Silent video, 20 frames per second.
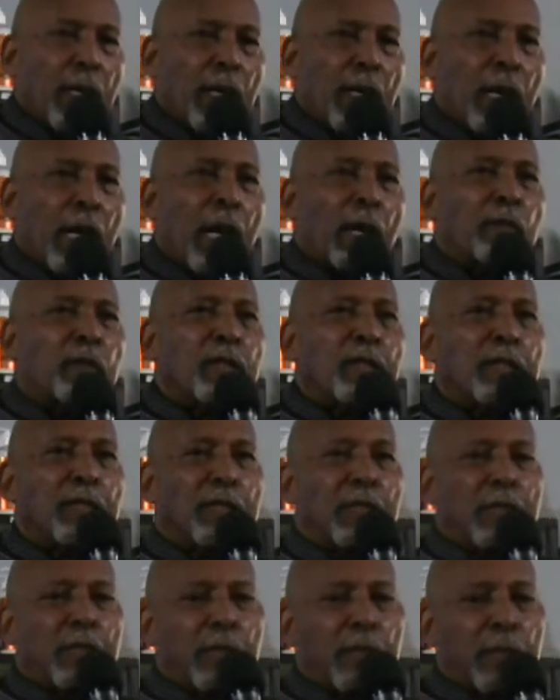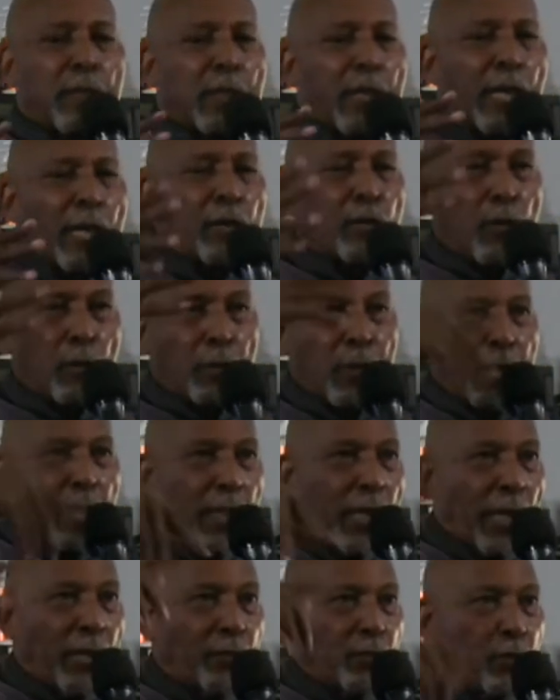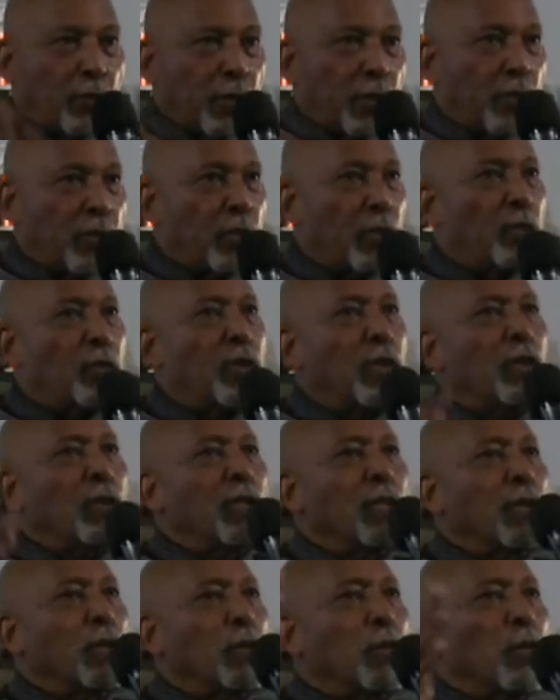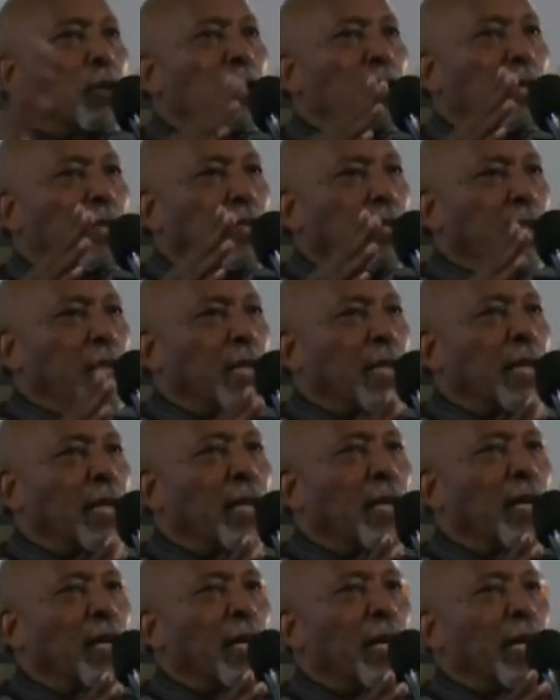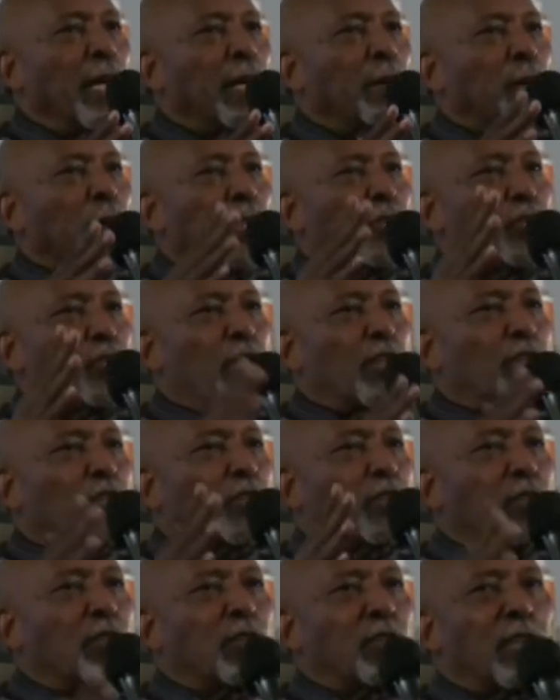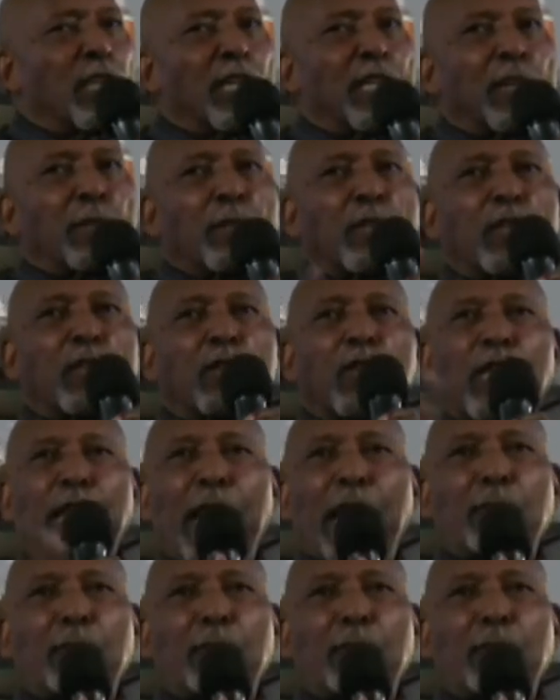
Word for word: I was I grew up in the country, so you know, in the woods, when churches on Sunday, when you clap,